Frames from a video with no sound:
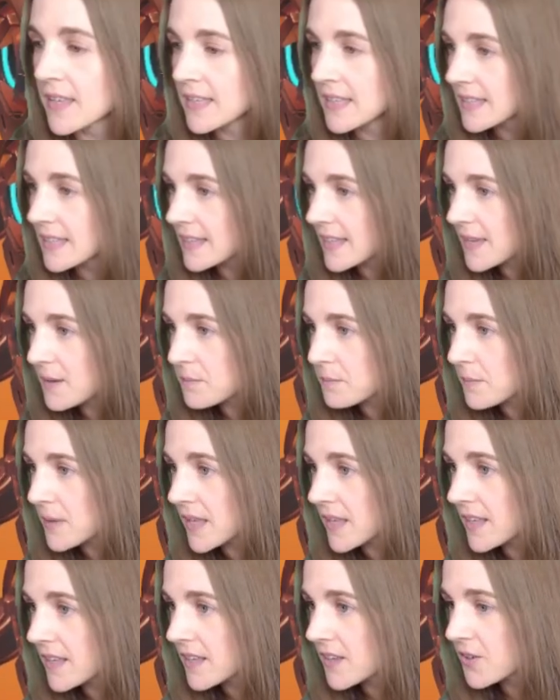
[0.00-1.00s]
Let
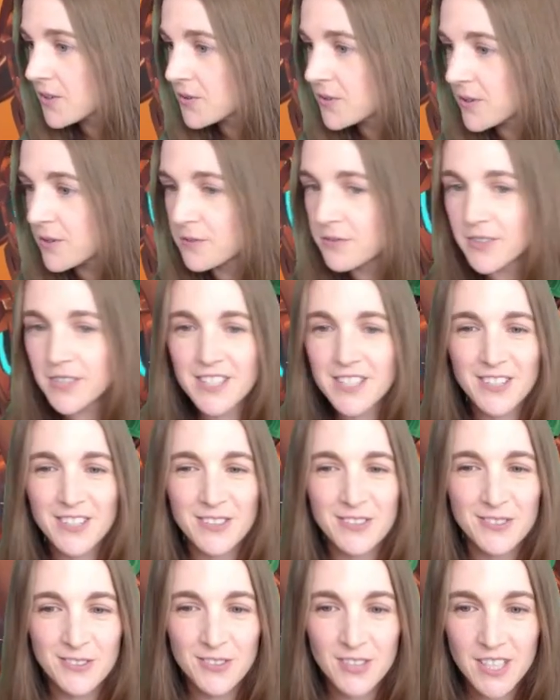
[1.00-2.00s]
me go over
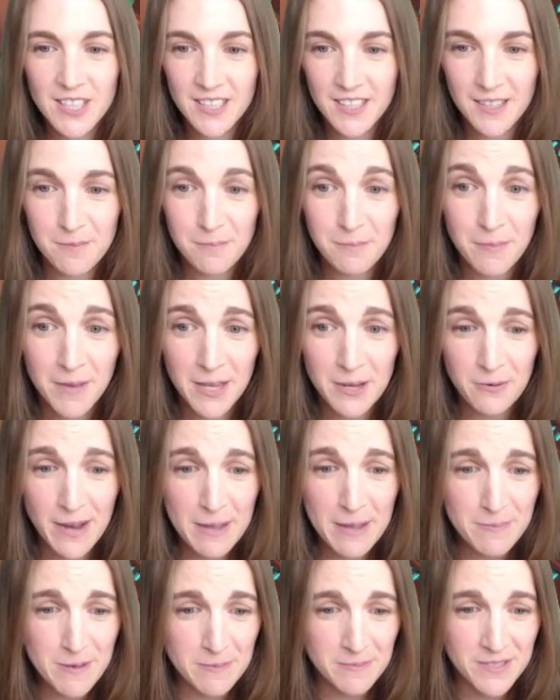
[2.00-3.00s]
to my
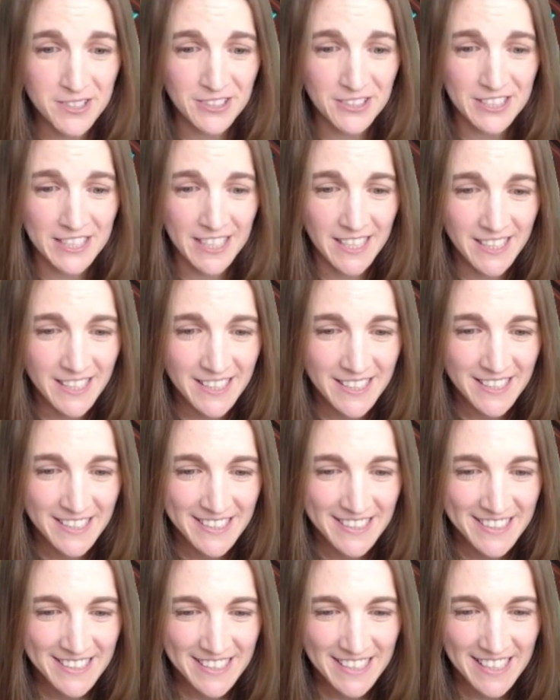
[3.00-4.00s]
wrap-up screen.
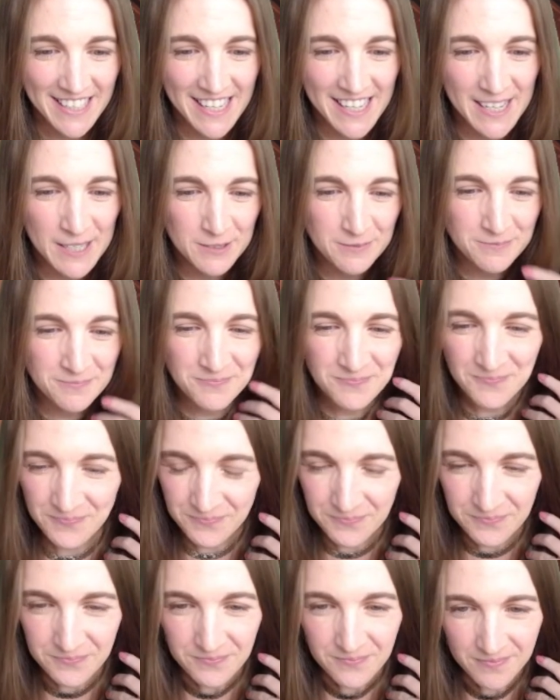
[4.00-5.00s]
I'm
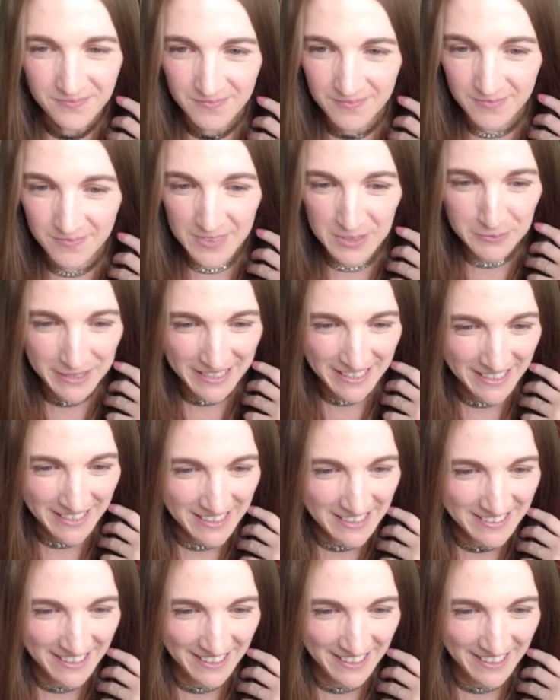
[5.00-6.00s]
gonna get
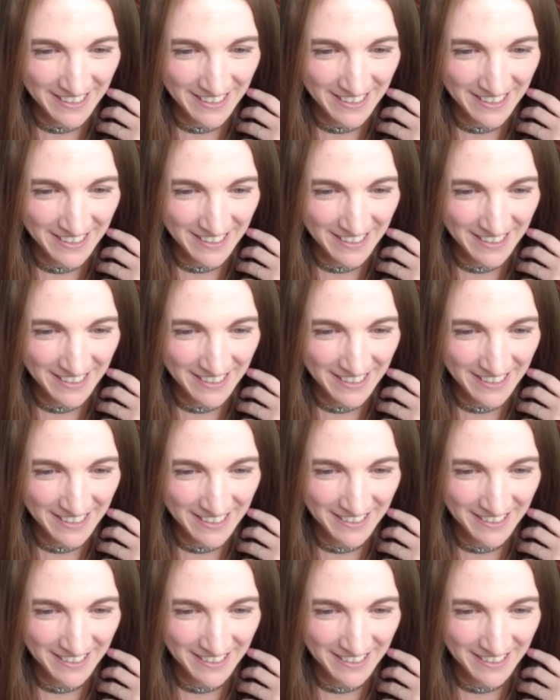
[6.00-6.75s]
kicked out of this game in a second